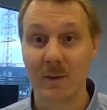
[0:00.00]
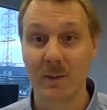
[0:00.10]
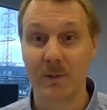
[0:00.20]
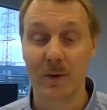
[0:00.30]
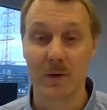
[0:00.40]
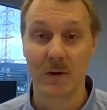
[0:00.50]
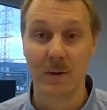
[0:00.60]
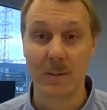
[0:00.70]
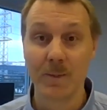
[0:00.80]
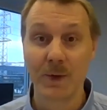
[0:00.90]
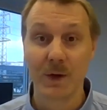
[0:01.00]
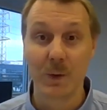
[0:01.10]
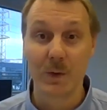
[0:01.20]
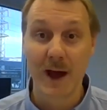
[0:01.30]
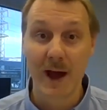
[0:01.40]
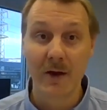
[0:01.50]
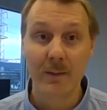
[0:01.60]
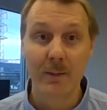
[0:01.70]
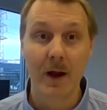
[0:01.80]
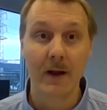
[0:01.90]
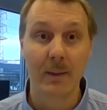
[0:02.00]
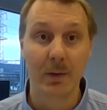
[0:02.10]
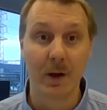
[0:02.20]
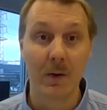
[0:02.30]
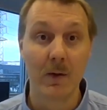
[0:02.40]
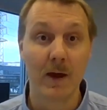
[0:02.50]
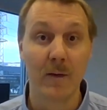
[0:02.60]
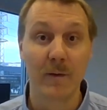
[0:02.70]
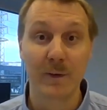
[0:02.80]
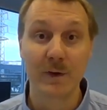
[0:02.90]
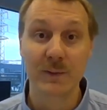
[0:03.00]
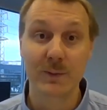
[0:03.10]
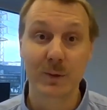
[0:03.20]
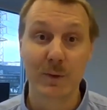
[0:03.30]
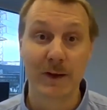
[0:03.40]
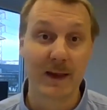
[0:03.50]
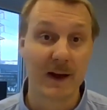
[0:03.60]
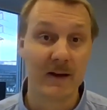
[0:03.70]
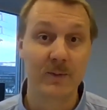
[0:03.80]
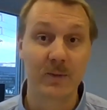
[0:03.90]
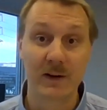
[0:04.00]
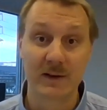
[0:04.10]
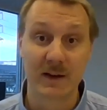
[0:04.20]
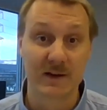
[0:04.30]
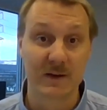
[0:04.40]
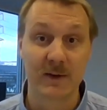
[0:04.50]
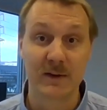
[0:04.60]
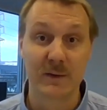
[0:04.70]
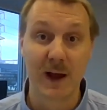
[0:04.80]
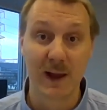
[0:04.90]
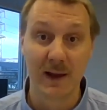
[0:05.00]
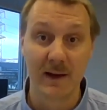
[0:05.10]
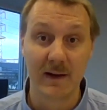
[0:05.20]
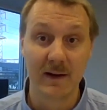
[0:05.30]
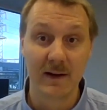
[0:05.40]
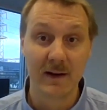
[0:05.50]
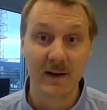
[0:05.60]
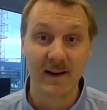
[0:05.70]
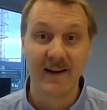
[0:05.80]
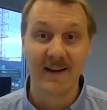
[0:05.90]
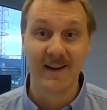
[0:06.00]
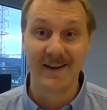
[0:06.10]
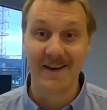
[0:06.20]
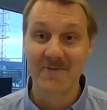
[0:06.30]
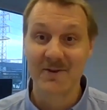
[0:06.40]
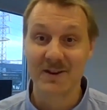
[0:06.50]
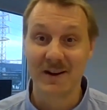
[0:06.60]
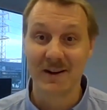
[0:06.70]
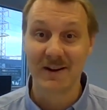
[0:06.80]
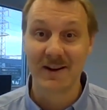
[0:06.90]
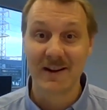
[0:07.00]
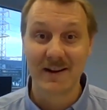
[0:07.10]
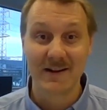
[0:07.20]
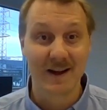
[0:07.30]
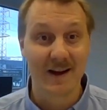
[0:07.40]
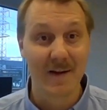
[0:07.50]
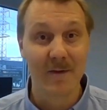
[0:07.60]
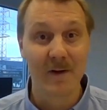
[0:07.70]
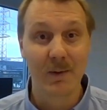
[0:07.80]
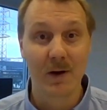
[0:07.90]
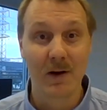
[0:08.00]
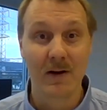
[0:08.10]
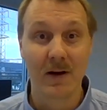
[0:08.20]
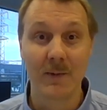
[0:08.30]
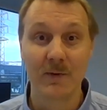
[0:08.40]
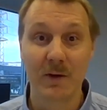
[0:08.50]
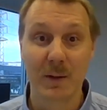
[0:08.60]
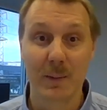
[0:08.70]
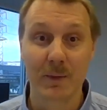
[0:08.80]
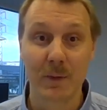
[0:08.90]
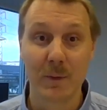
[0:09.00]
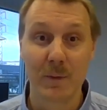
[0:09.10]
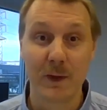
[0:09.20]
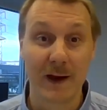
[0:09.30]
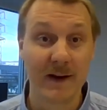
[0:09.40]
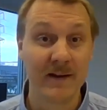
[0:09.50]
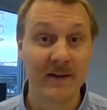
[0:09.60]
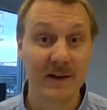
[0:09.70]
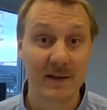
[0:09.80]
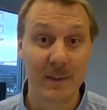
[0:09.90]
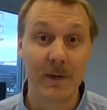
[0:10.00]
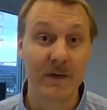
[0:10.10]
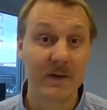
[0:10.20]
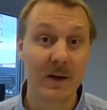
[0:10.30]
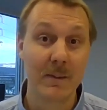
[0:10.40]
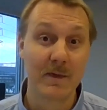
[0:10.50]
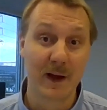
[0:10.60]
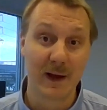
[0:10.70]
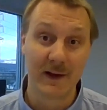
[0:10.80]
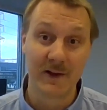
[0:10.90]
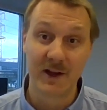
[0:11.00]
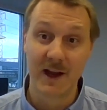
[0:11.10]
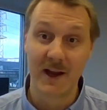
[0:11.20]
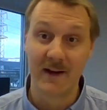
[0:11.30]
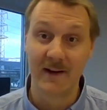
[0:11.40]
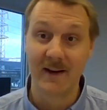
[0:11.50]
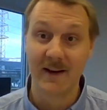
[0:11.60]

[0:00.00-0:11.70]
the protocol. You cannot mine a block without first proving that its predecessor was valid. The net result is that every block comes with a proof that it is the tip of some valid chain,